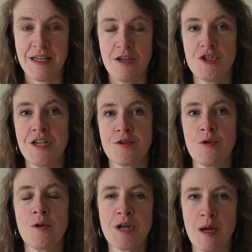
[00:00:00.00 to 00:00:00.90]
She has her
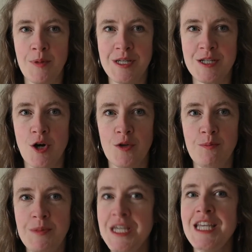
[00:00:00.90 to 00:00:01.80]
own company called
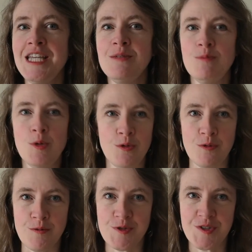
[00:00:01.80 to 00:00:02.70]
Mean
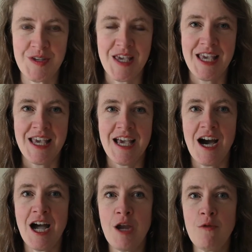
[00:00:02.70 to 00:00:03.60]
Moves.
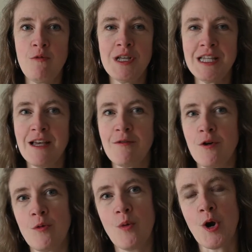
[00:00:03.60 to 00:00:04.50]
I really love
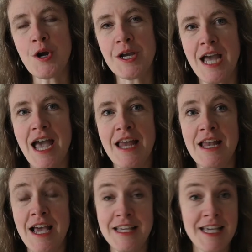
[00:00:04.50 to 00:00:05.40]
her work, and
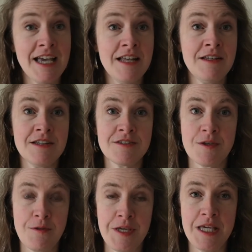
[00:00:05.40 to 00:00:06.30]
again, it's a
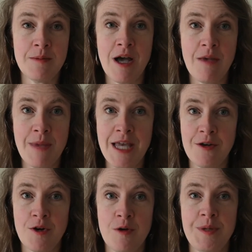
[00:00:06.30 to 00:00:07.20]
theme. I met
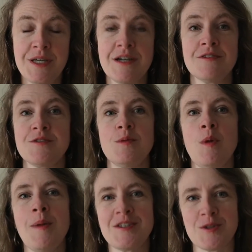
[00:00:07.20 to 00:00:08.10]
her because of the
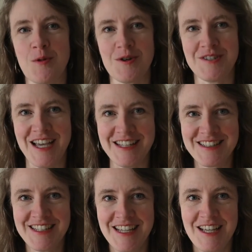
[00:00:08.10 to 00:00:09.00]
Momenta Quartet.
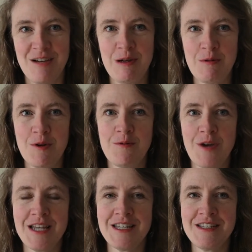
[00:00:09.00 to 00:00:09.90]
We were
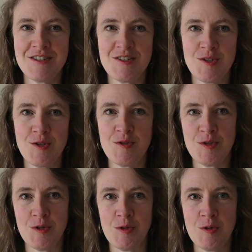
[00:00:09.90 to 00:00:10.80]
invited to
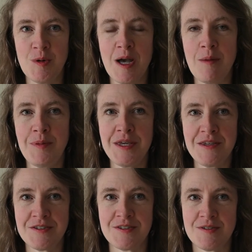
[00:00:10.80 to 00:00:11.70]
do a
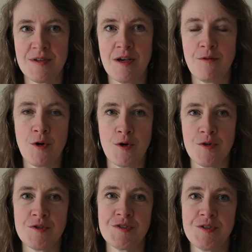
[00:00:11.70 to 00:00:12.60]
piece of
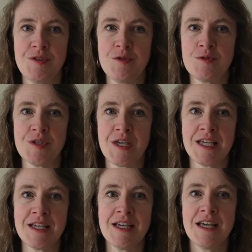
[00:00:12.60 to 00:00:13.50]
hers using